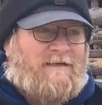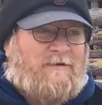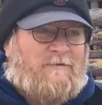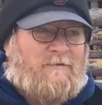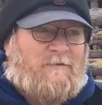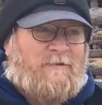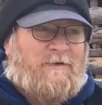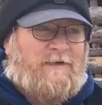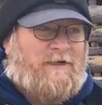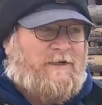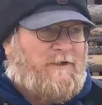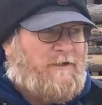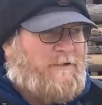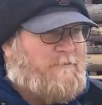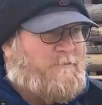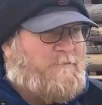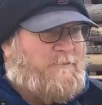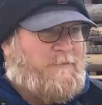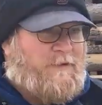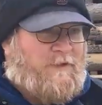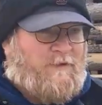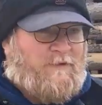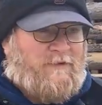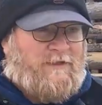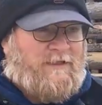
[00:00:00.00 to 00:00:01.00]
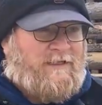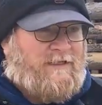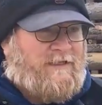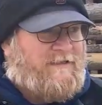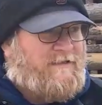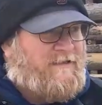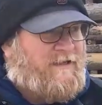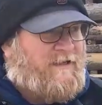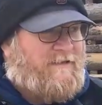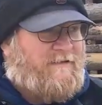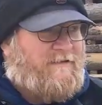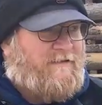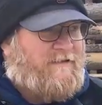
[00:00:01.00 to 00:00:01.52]
We are building a
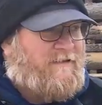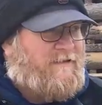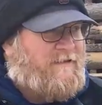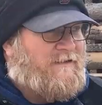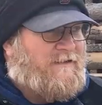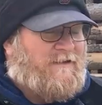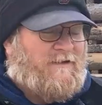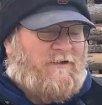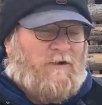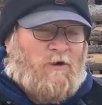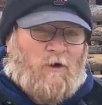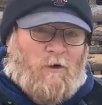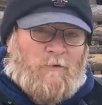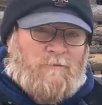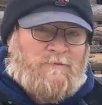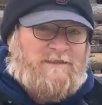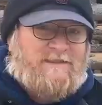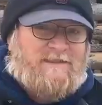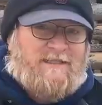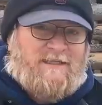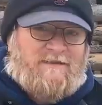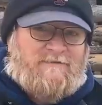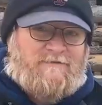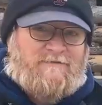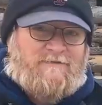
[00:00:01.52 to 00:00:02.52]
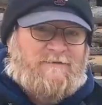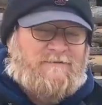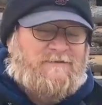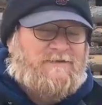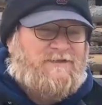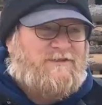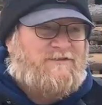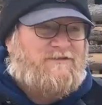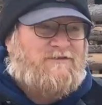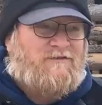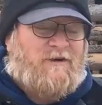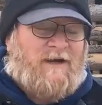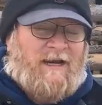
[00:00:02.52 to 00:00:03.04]
homestead from
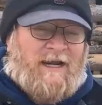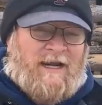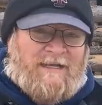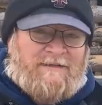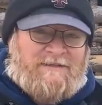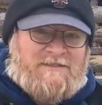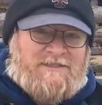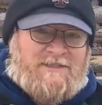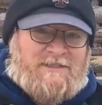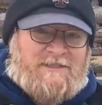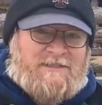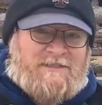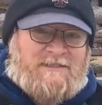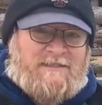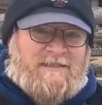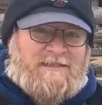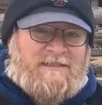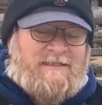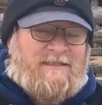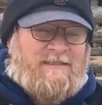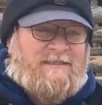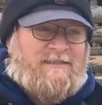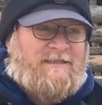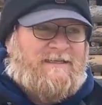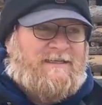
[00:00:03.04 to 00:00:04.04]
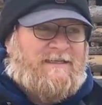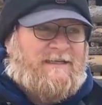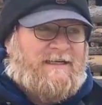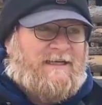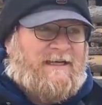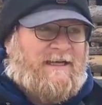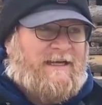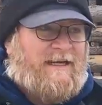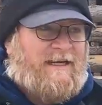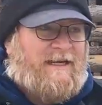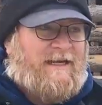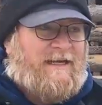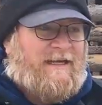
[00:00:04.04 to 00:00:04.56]
scratch,
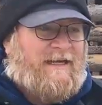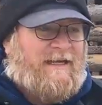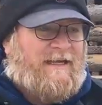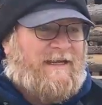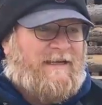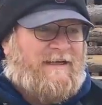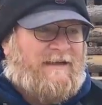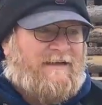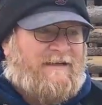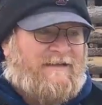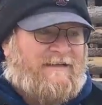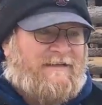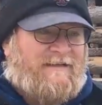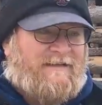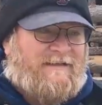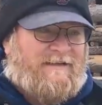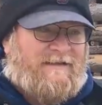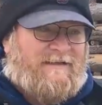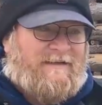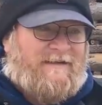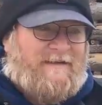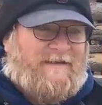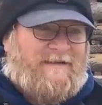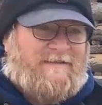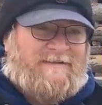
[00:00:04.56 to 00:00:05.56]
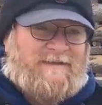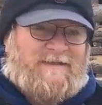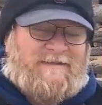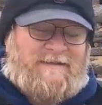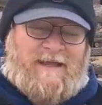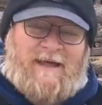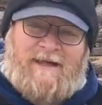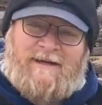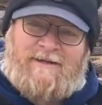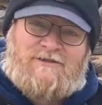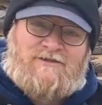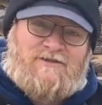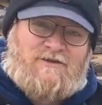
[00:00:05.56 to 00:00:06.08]
and it's a
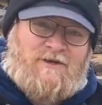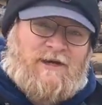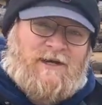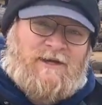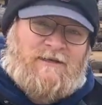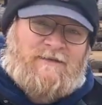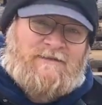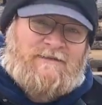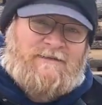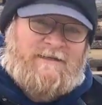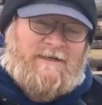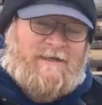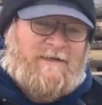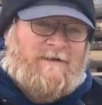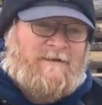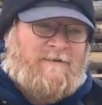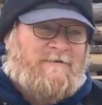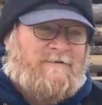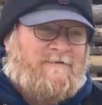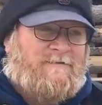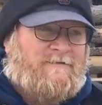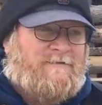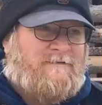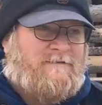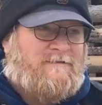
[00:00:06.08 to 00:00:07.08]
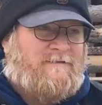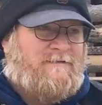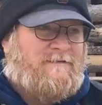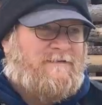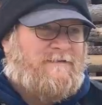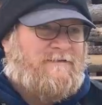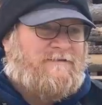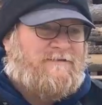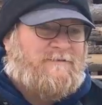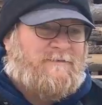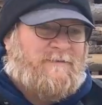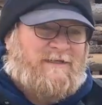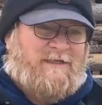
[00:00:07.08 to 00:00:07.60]
lot of trial and error.
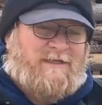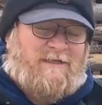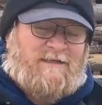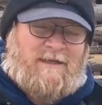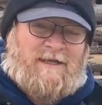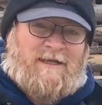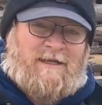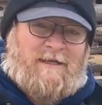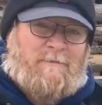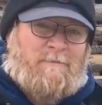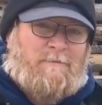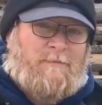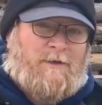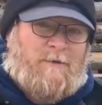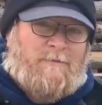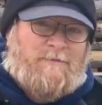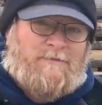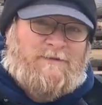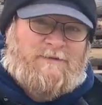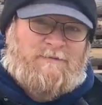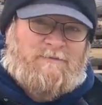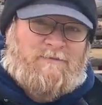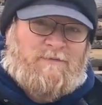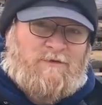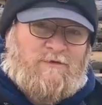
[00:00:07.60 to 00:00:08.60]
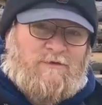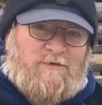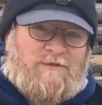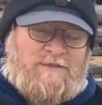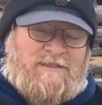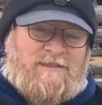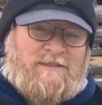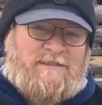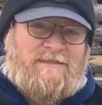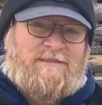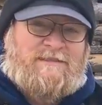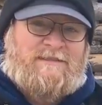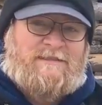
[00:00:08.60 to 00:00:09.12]
There's been a lot of bumps and
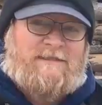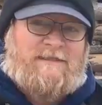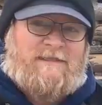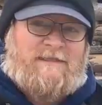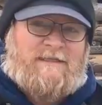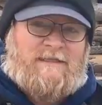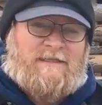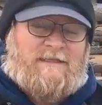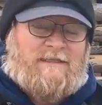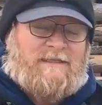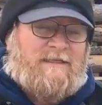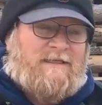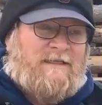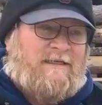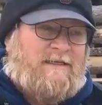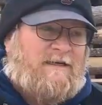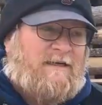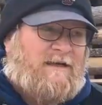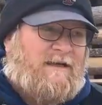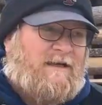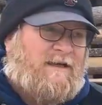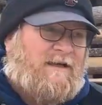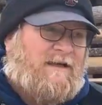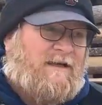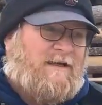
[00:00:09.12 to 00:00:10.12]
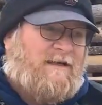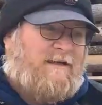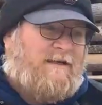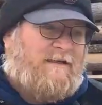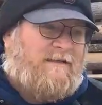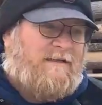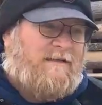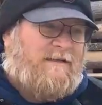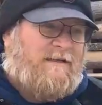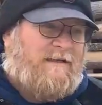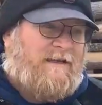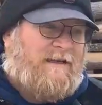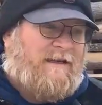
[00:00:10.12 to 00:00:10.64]
bruises,
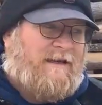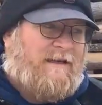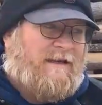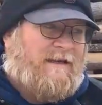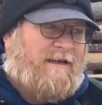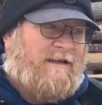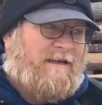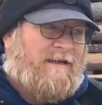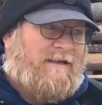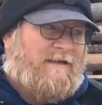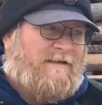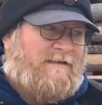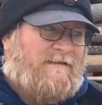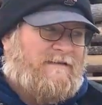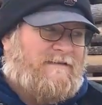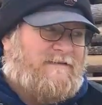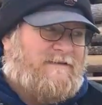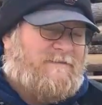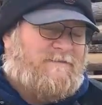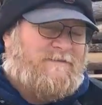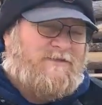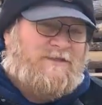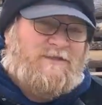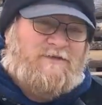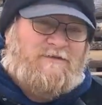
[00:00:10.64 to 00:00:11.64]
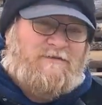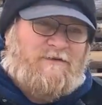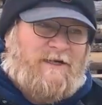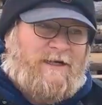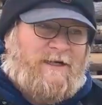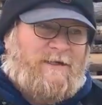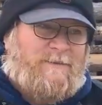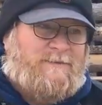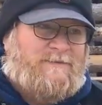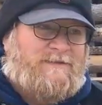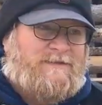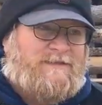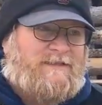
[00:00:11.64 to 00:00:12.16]
and some
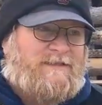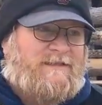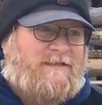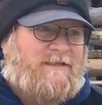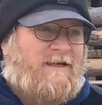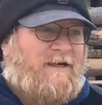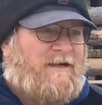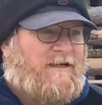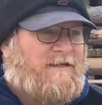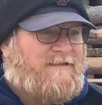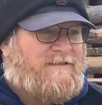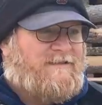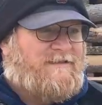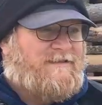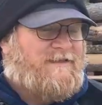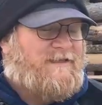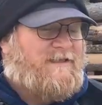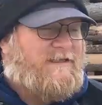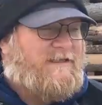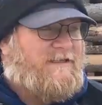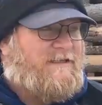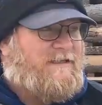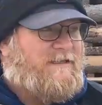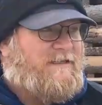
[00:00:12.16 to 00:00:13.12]
scrapes and cuts,